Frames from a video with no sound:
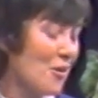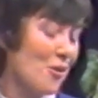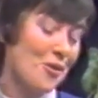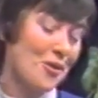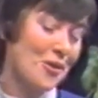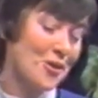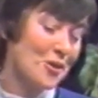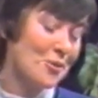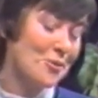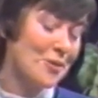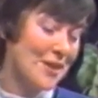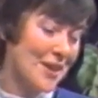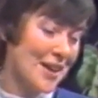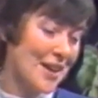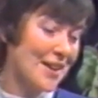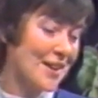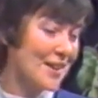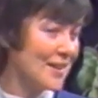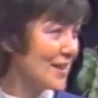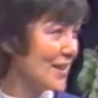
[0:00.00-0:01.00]
or you would
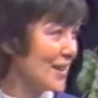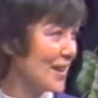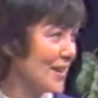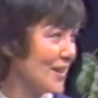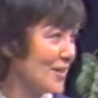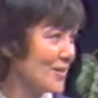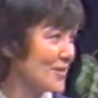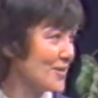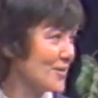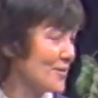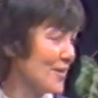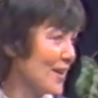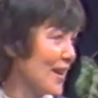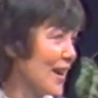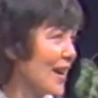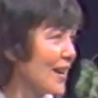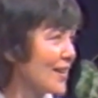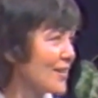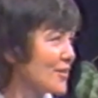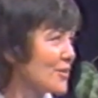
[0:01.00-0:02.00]
get indicators of
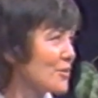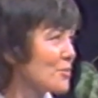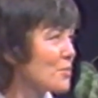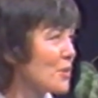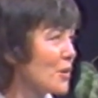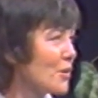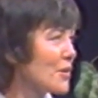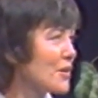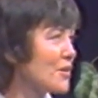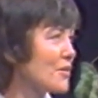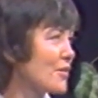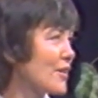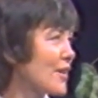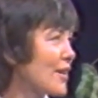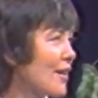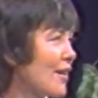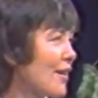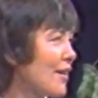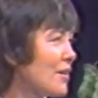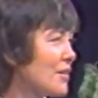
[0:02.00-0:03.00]
that through poetry,
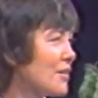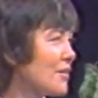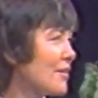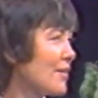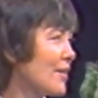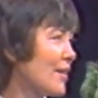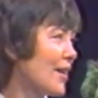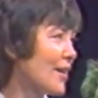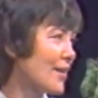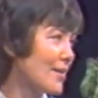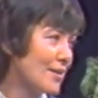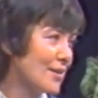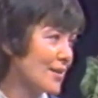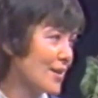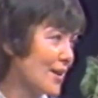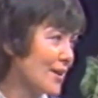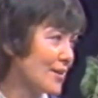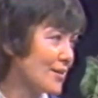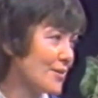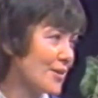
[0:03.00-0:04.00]
art, other
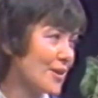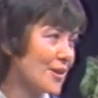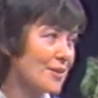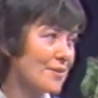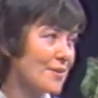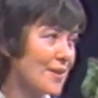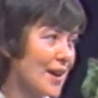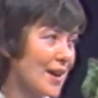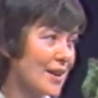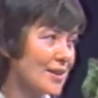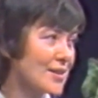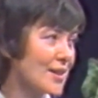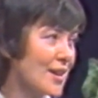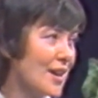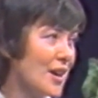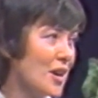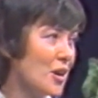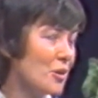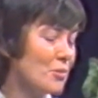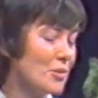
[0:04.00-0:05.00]
kind of artifact.
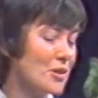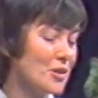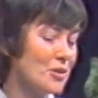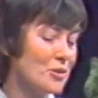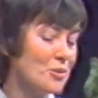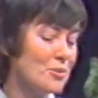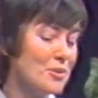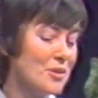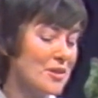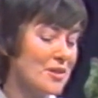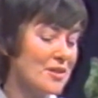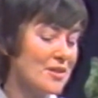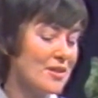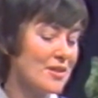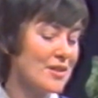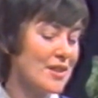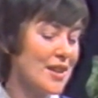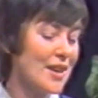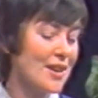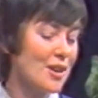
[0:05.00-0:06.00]
But you
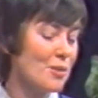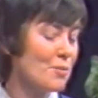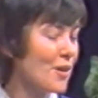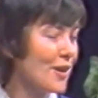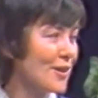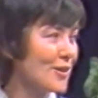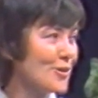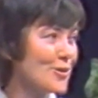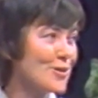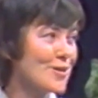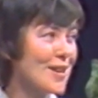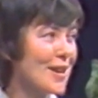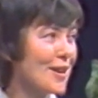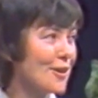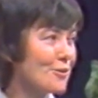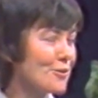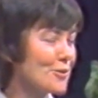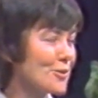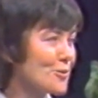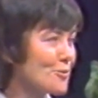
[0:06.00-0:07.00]
wouldn't take it upon
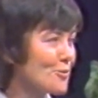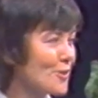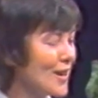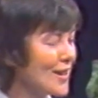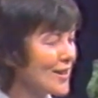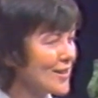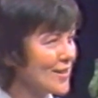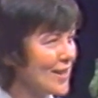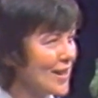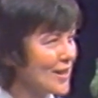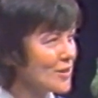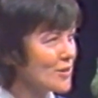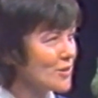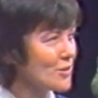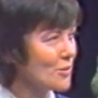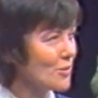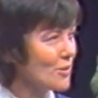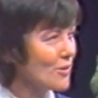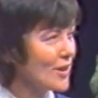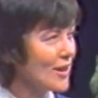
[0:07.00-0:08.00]
yourself to write that
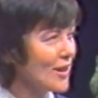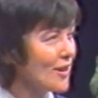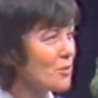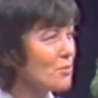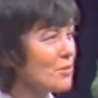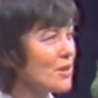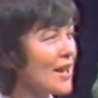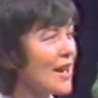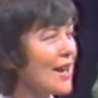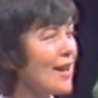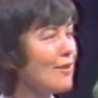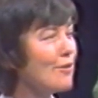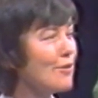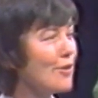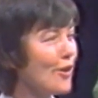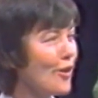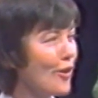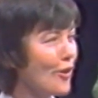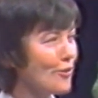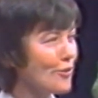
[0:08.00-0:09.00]
story on behalf
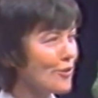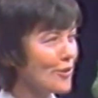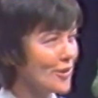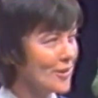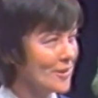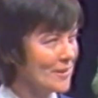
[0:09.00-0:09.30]
of.